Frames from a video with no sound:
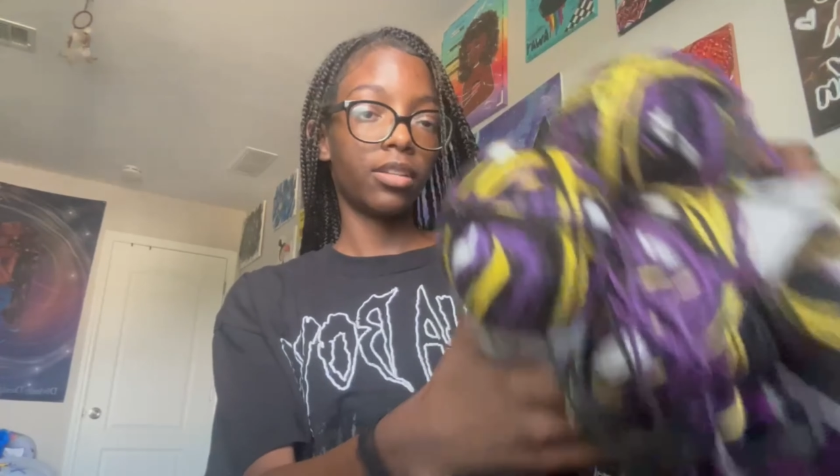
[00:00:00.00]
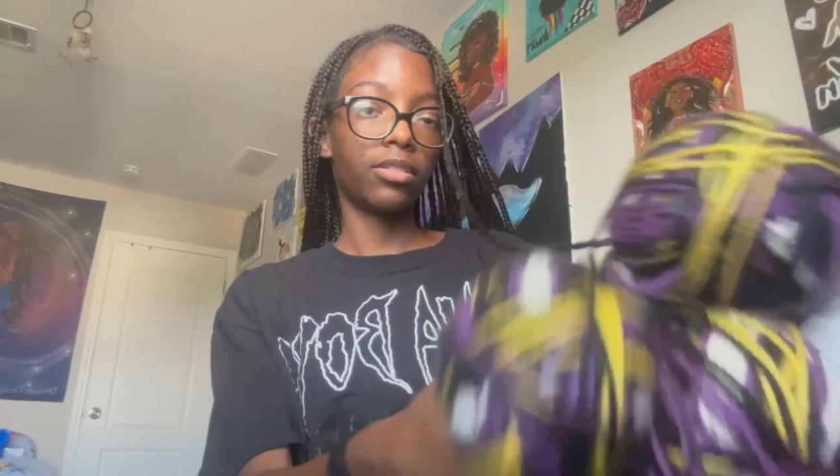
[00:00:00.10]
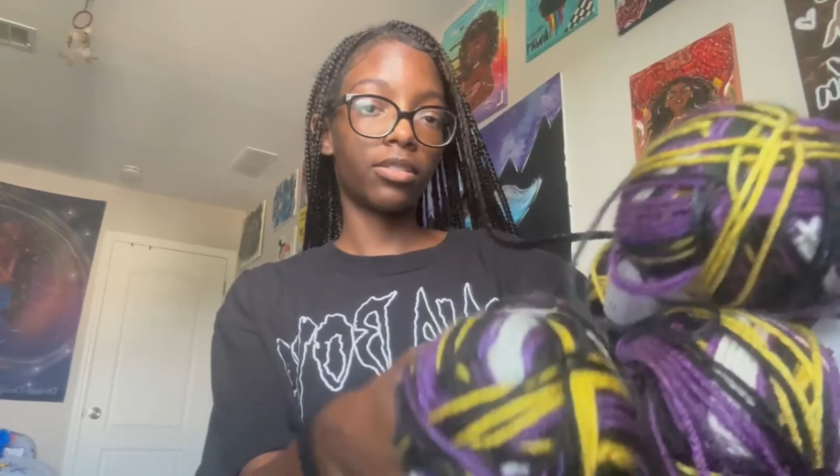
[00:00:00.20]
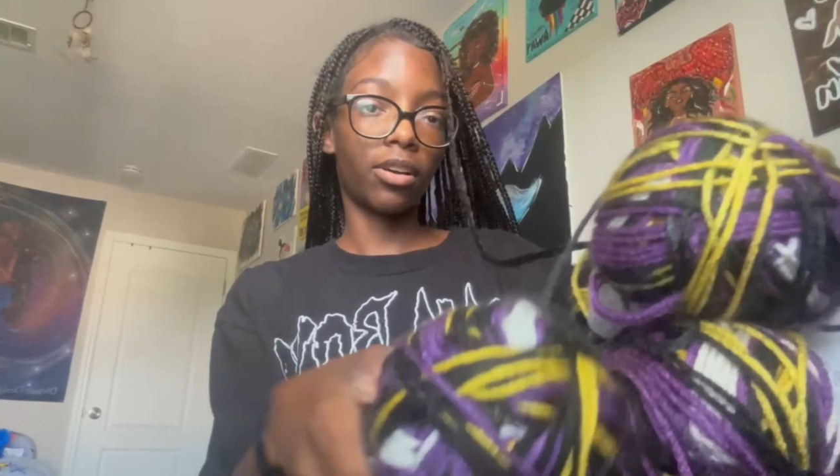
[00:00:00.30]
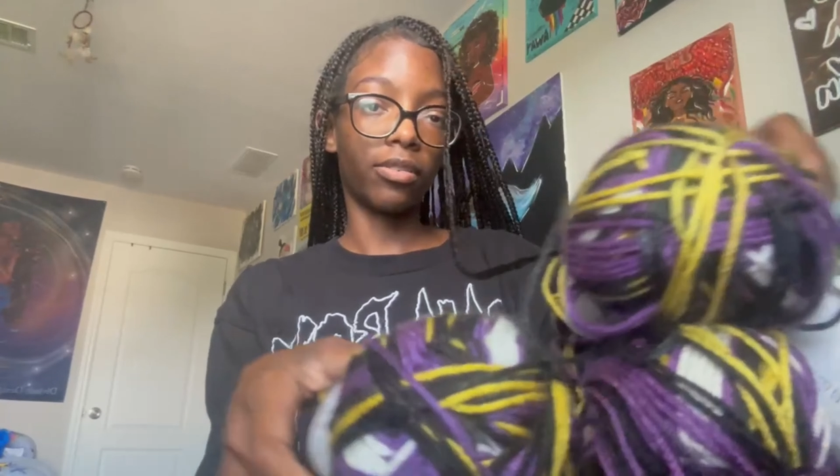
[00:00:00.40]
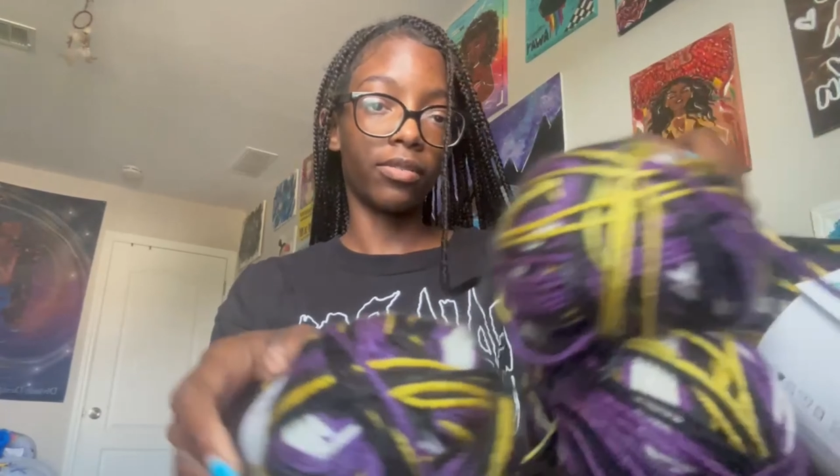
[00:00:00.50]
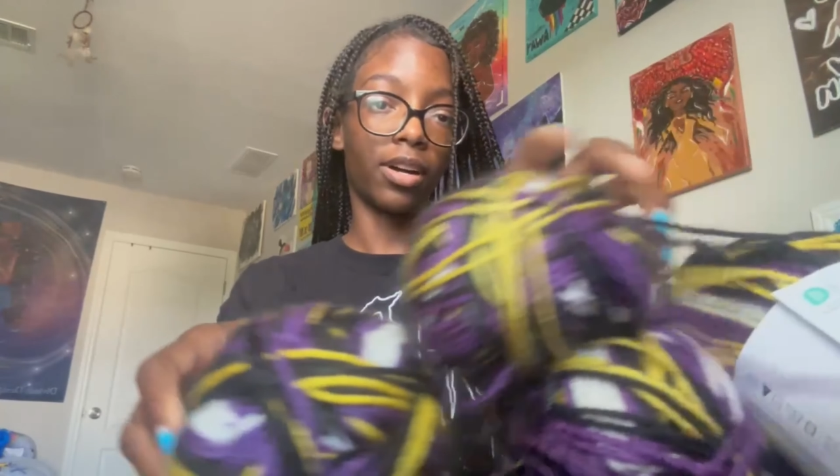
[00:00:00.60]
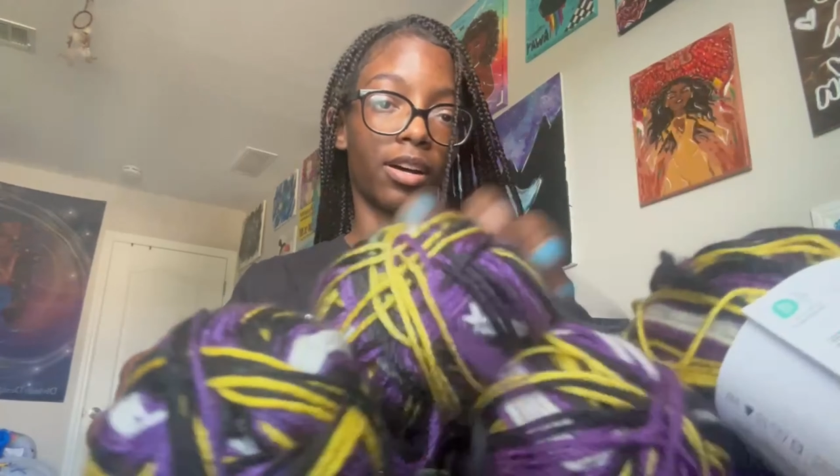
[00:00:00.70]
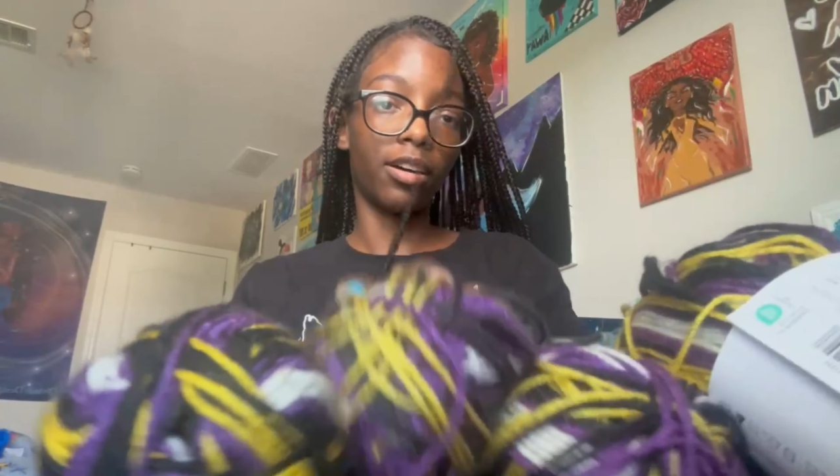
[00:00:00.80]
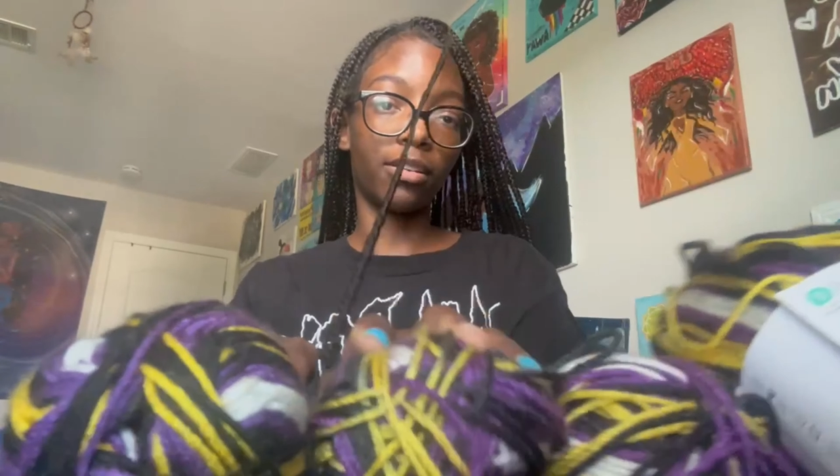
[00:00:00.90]
So
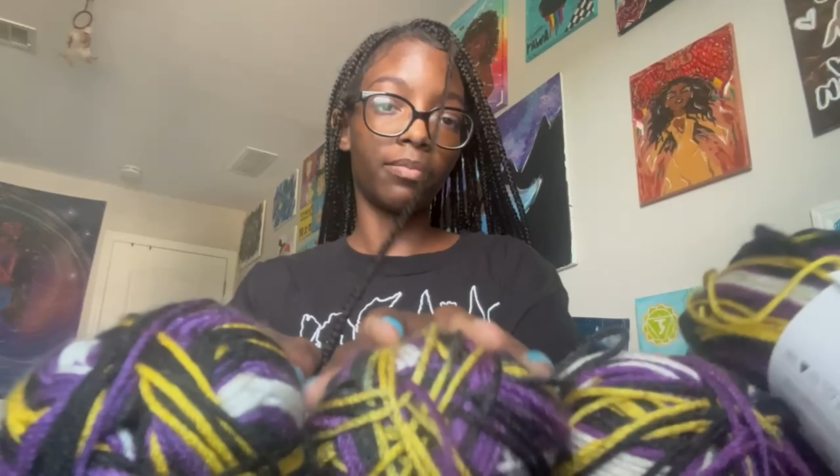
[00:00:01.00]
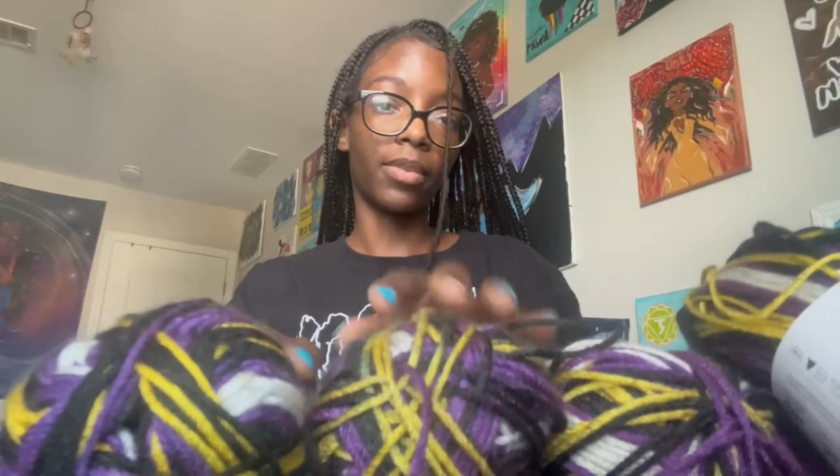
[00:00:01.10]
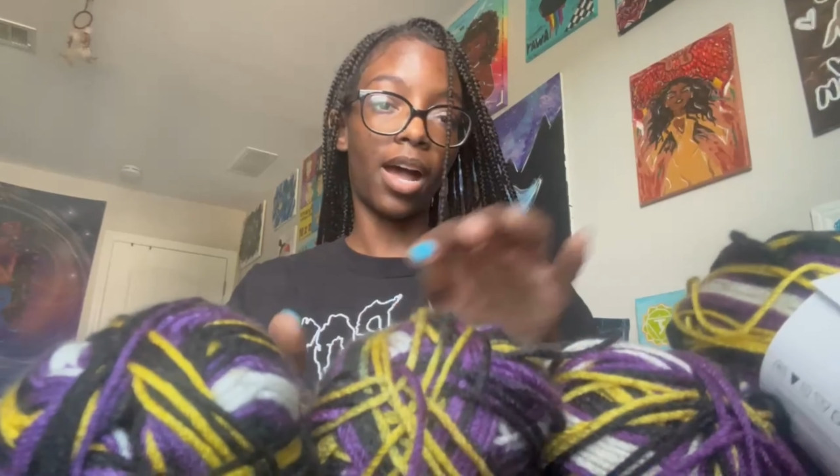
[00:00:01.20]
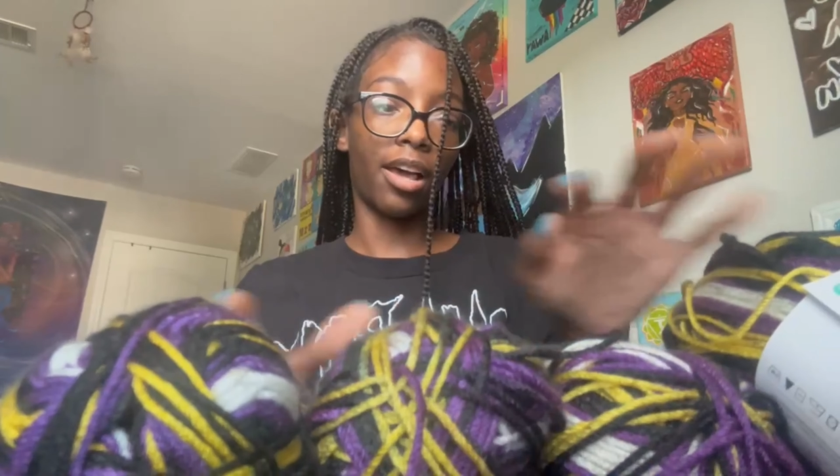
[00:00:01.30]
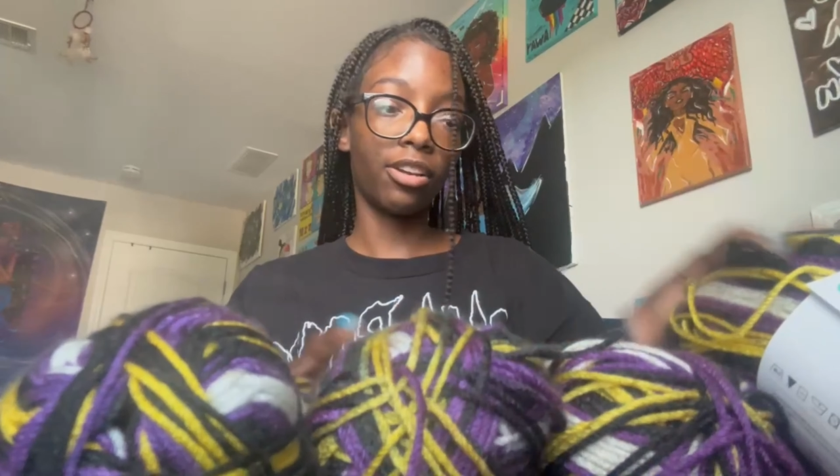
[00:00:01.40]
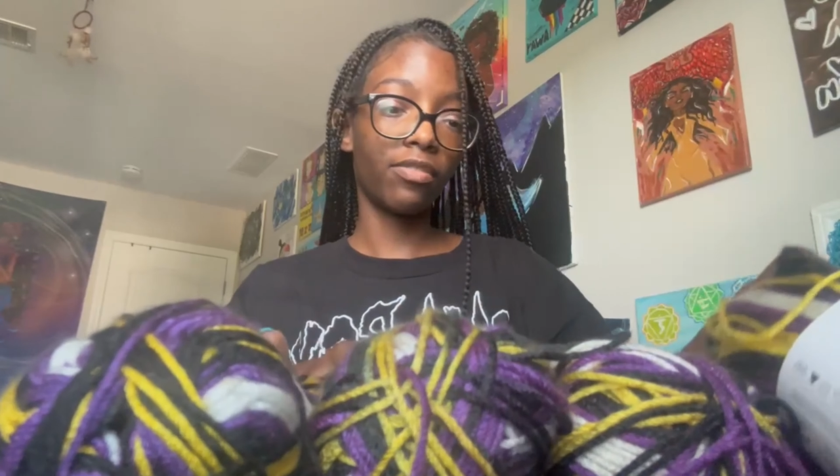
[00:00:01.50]
I don't